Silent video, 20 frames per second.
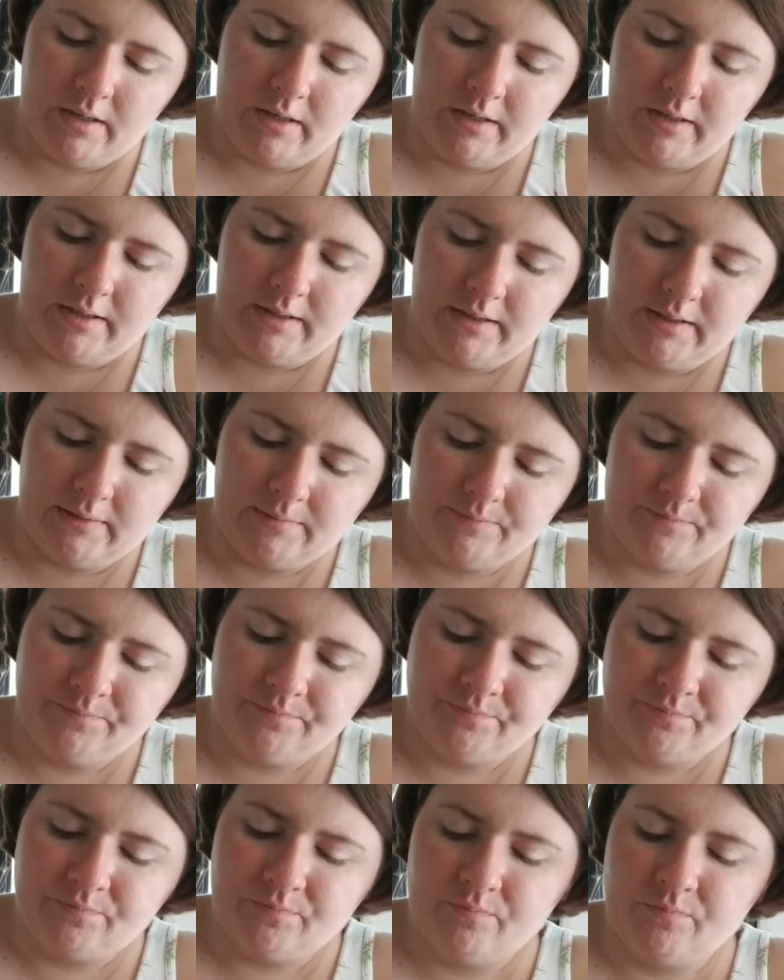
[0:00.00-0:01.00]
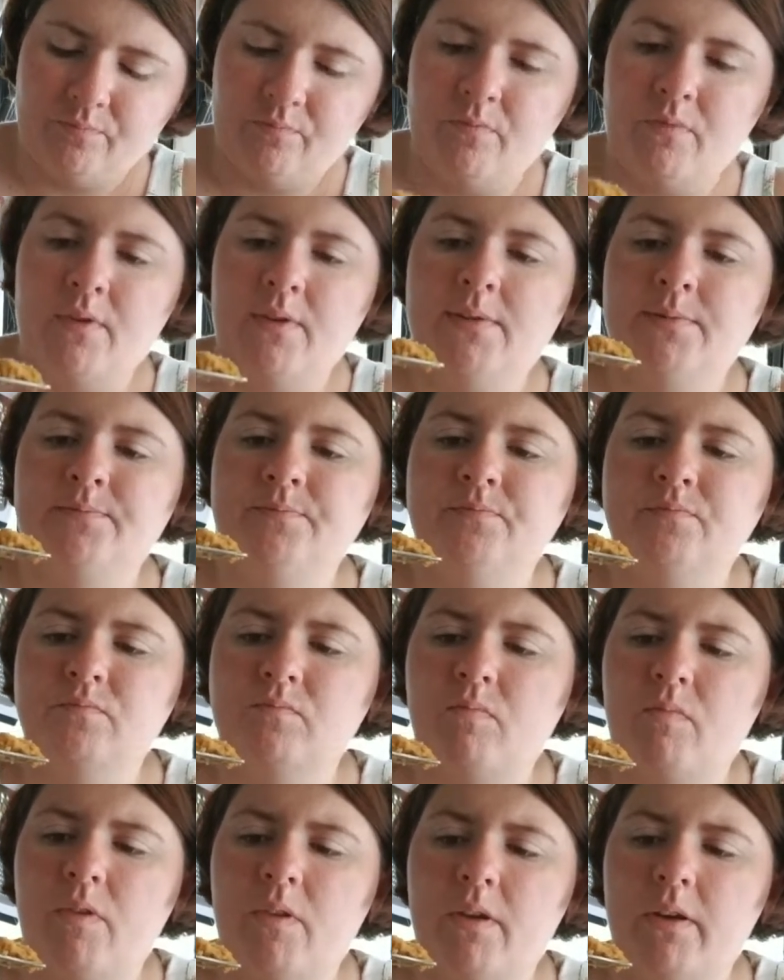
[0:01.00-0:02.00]
I
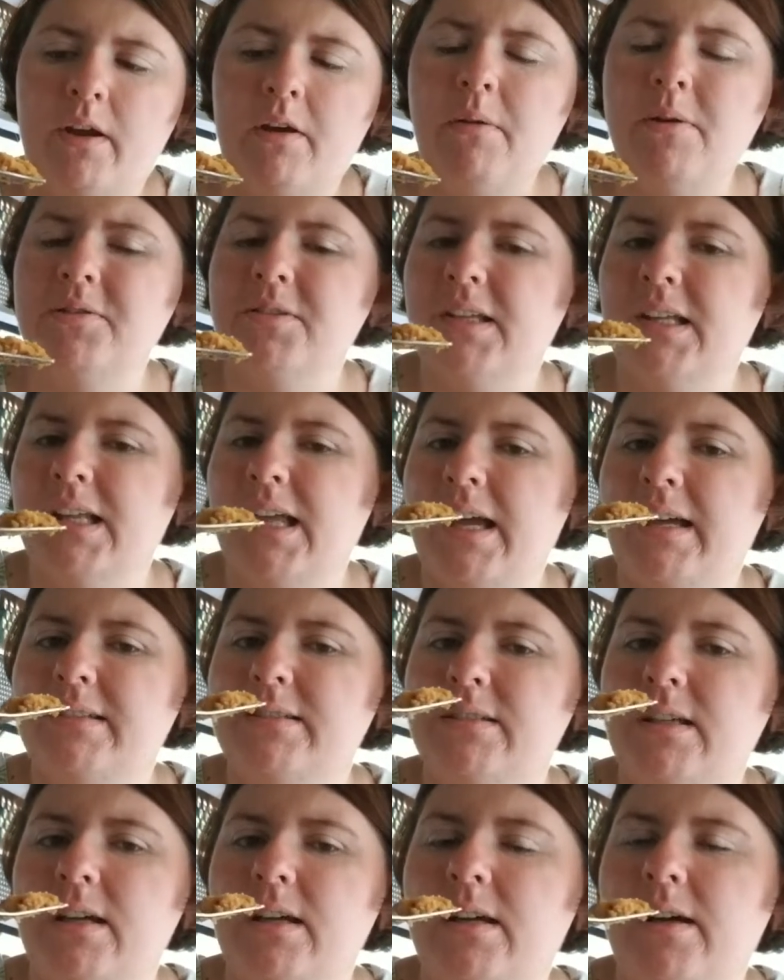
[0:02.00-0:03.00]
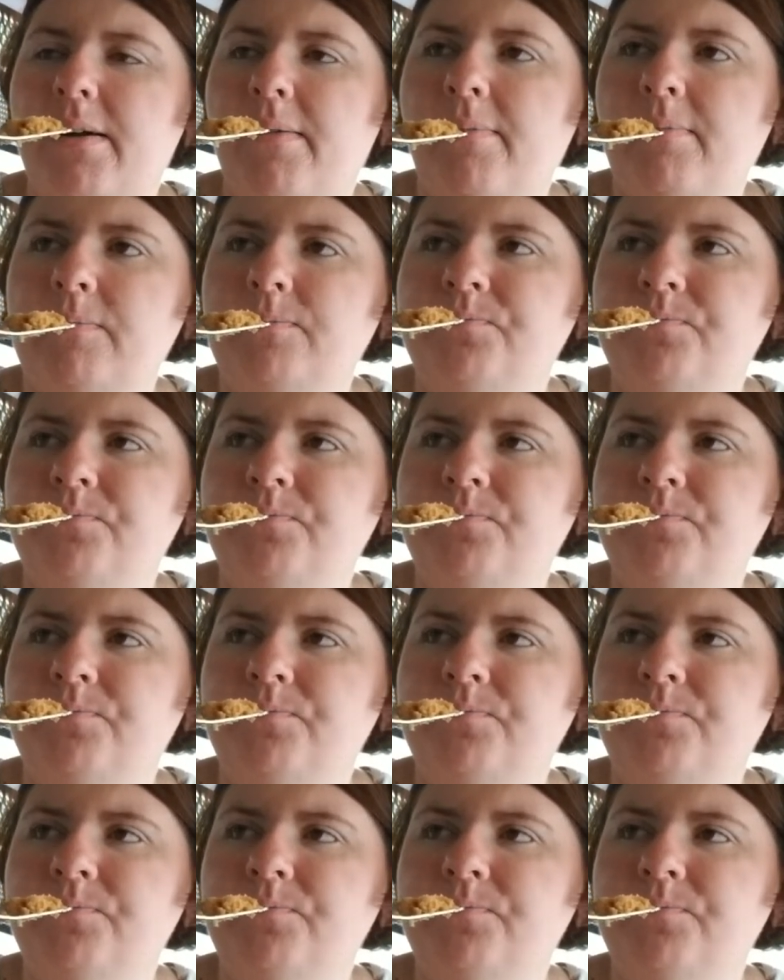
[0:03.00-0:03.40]
don't know if it has